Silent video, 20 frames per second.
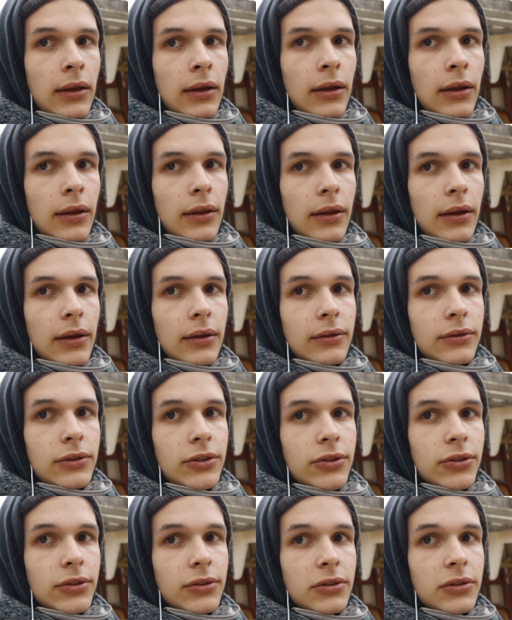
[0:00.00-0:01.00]
and then
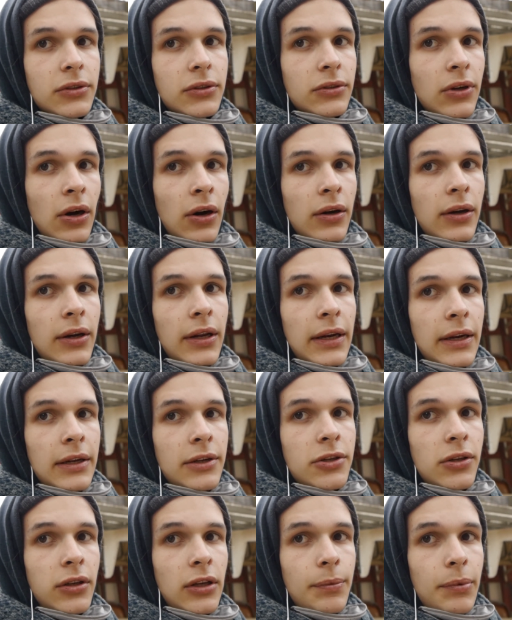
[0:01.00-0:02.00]
just not get any
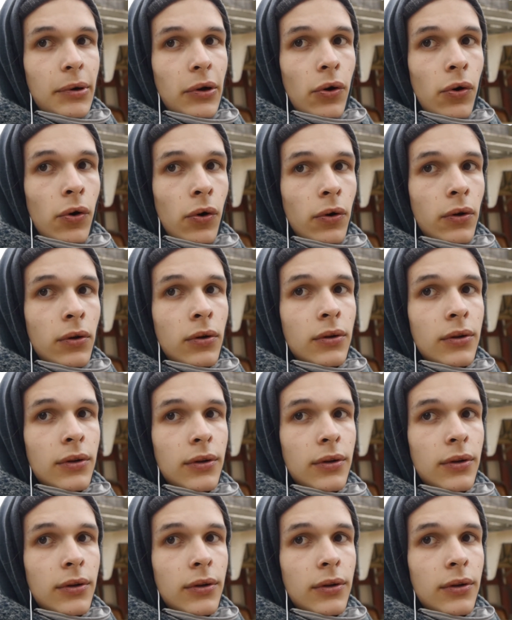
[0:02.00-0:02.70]
sleep at all.